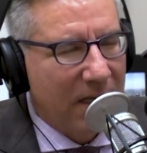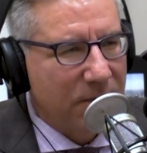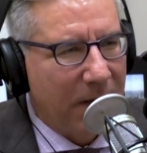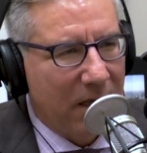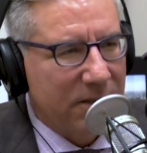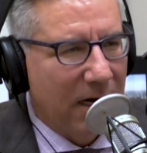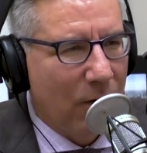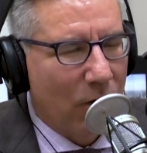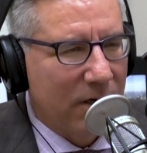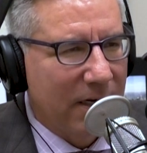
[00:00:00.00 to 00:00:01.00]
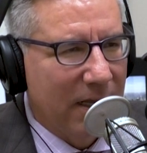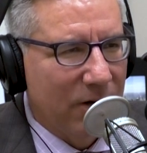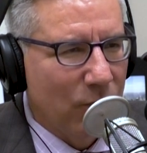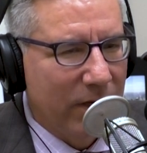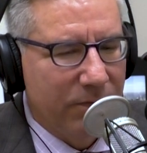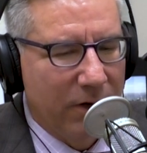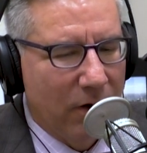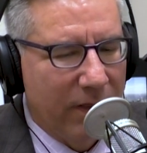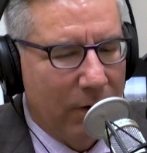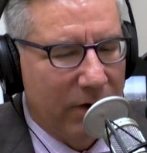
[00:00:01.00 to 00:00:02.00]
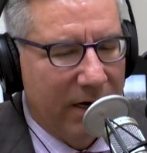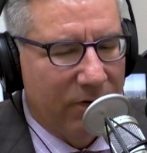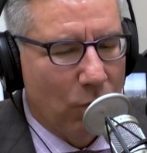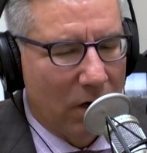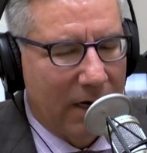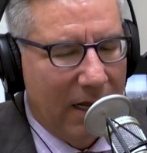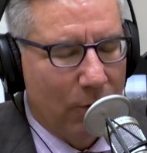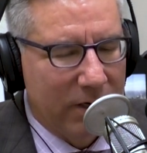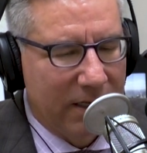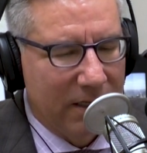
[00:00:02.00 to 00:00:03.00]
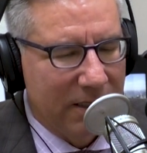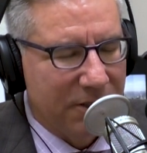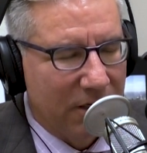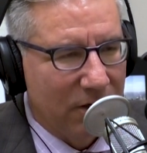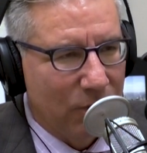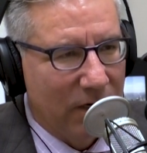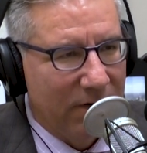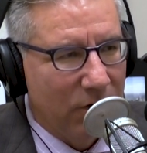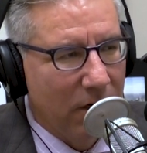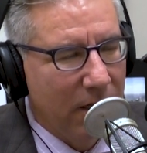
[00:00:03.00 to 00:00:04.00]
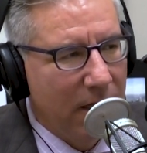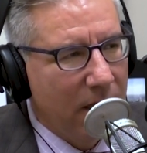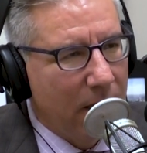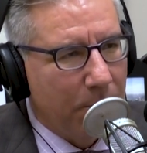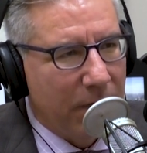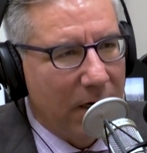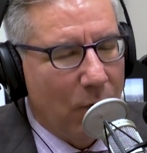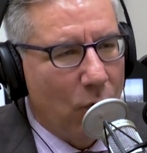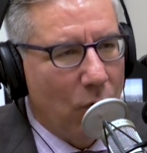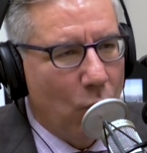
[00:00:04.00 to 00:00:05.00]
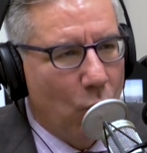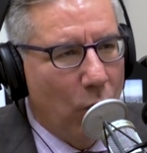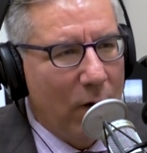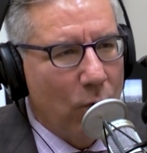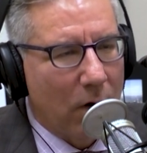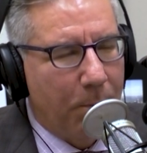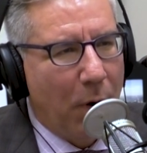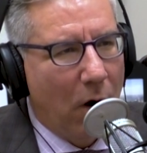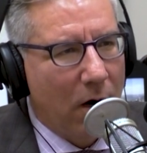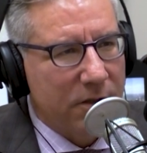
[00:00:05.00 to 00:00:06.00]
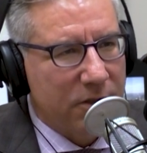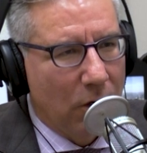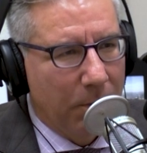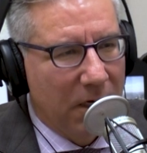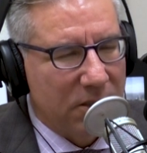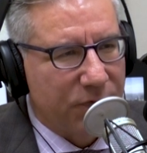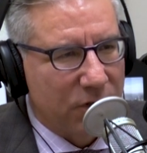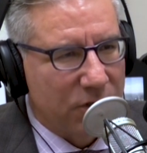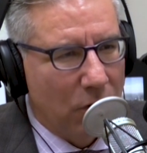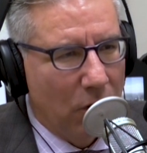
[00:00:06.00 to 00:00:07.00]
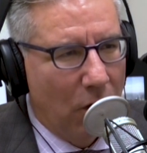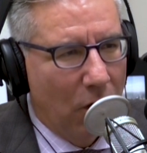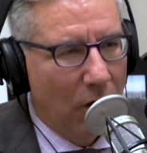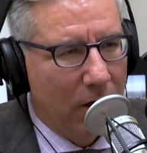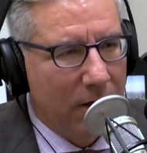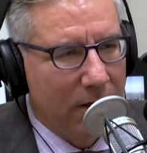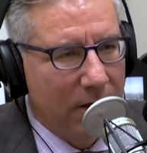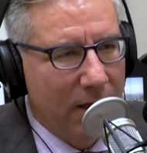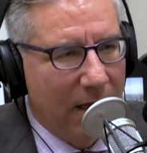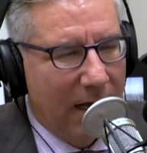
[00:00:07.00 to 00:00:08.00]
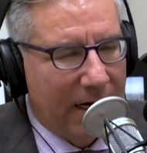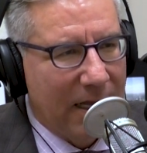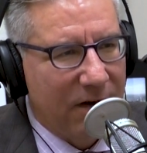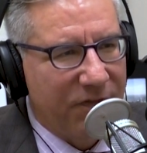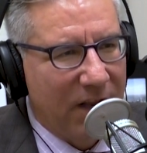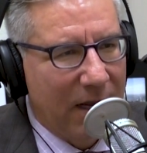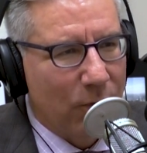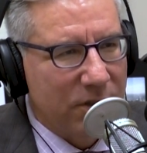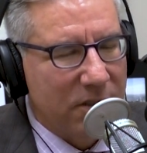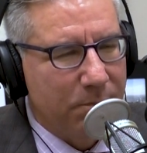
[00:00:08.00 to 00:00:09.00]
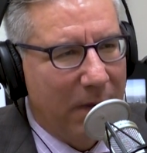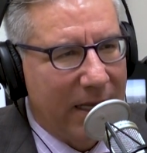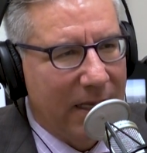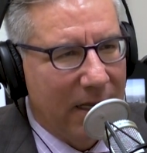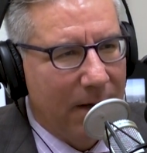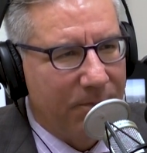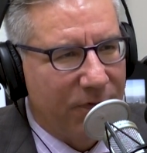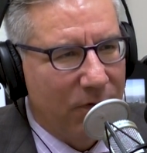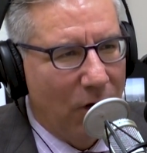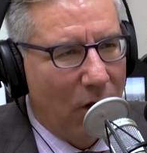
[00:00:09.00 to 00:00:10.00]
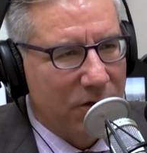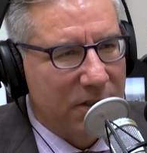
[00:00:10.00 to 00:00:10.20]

spouse and I worked together, we that would never work out. We'd kill each other or whatever. But we were apart so much for so long. I kind of feel like we're just making up for lost